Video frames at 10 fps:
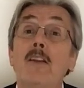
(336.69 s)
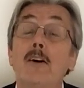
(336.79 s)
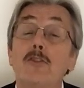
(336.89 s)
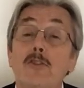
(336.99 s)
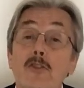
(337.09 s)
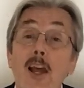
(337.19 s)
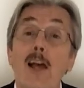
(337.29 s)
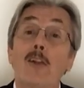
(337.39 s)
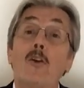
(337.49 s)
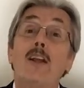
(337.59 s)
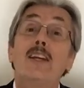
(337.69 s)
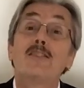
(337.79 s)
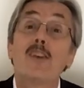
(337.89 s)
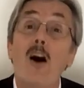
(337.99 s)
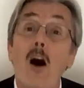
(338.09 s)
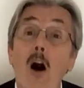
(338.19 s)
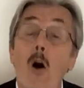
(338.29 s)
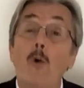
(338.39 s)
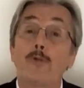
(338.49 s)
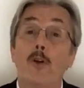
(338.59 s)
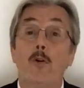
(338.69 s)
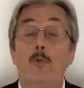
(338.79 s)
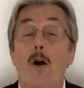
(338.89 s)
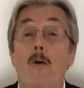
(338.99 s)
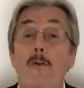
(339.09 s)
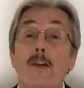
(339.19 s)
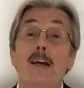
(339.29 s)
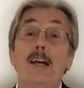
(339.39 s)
the seller is also wrong.